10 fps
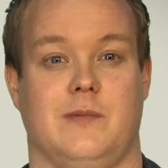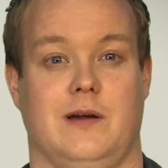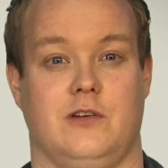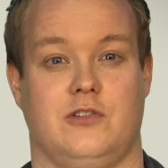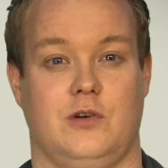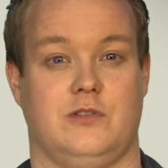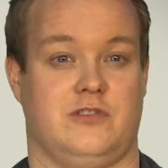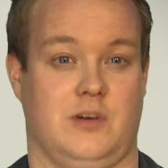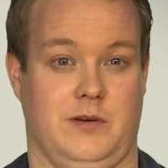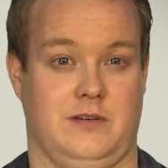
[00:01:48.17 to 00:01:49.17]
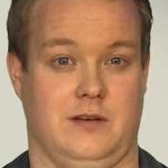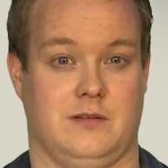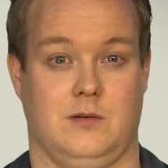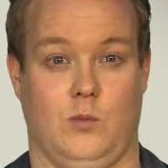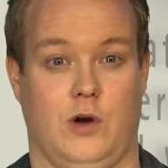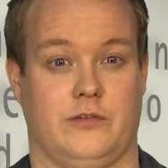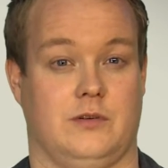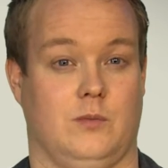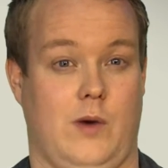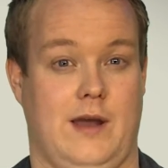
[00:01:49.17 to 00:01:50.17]
about the show distributed, what,
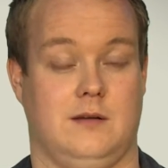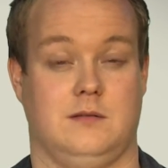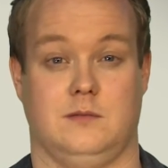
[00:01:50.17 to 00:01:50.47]
when,